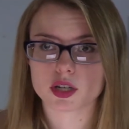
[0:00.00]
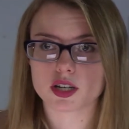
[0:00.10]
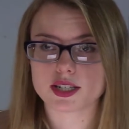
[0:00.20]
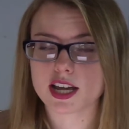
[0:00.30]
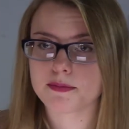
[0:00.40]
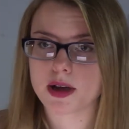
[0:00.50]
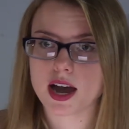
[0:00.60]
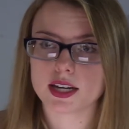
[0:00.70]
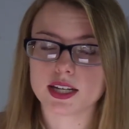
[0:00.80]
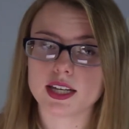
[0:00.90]
a dead
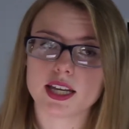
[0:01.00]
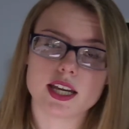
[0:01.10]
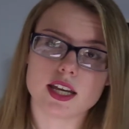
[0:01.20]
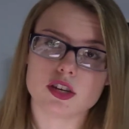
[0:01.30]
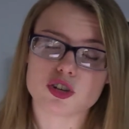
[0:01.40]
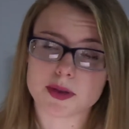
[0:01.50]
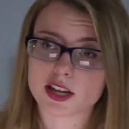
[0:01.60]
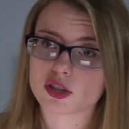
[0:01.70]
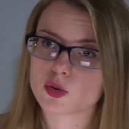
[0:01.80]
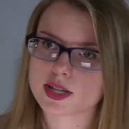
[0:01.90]
body in
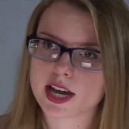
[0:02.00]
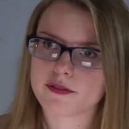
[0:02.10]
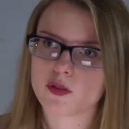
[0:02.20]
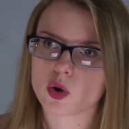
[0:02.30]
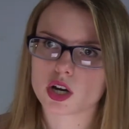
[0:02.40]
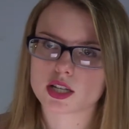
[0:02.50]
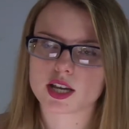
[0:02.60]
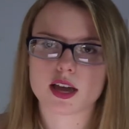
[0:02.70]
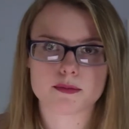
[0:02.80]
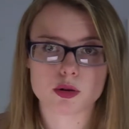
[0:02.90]
Japan's suicide forest
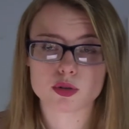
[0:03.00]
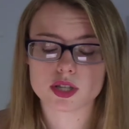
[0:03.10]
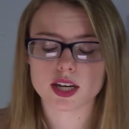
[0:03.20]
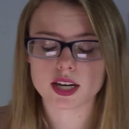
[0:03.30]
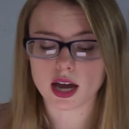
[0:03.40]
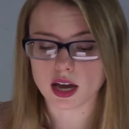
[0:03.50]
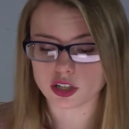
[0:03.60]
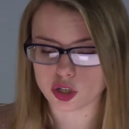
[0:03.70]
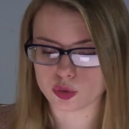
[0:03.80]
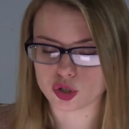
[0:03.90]
and posted it on
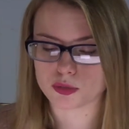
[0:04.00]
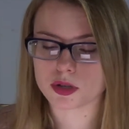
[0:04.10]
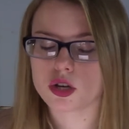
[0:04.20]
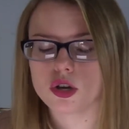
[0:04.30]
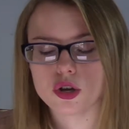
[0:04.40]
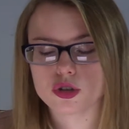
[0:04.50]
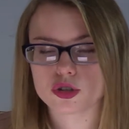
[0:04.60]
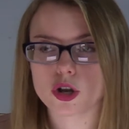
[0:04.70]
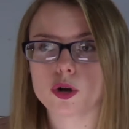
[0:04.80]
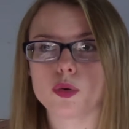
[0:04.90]
YouTube.
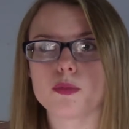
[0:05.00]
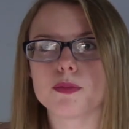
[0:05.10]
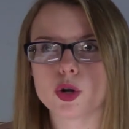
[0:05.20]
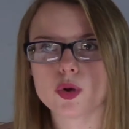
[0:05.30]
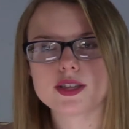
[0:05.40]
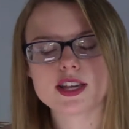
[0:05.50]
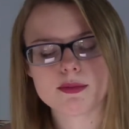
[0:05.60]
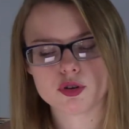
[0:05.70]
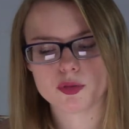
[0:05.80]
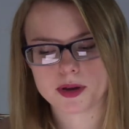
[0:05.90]
So, Benoit's
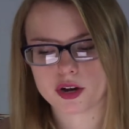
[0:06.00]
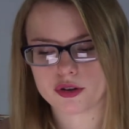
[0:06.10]
image repair